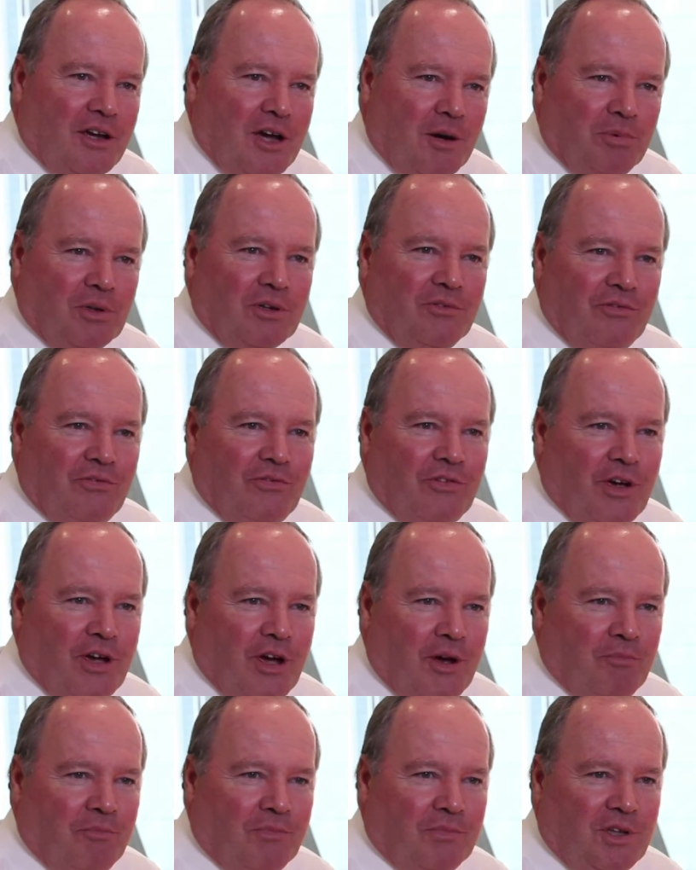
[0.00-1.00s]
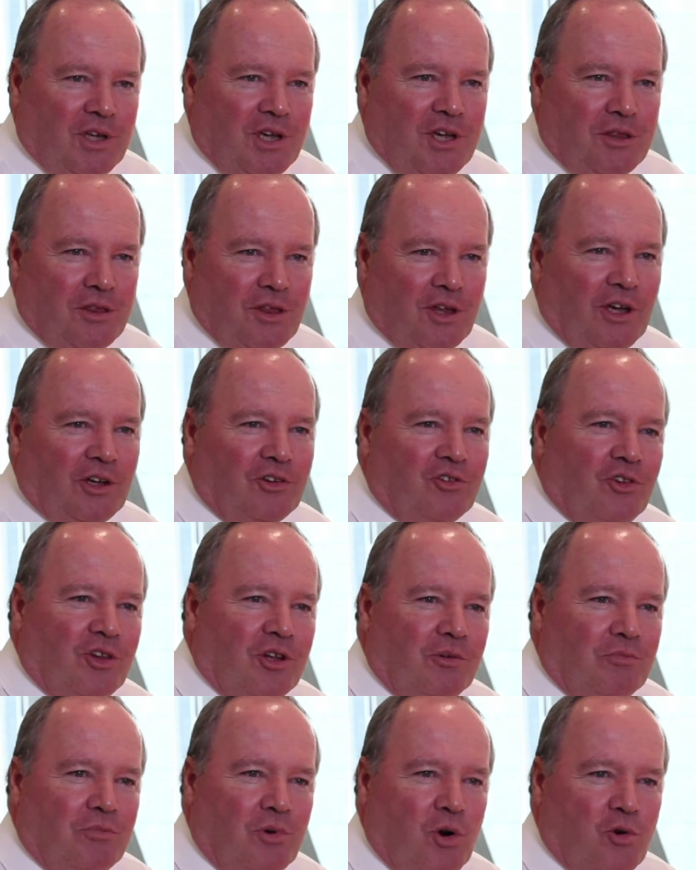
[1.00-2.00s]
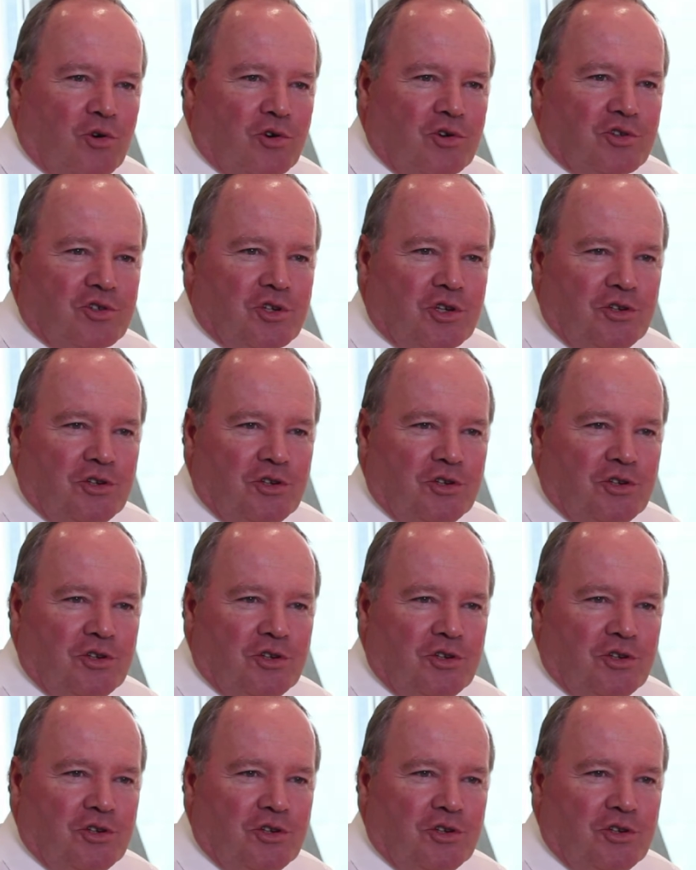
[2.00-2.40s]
a couple of key things that brokers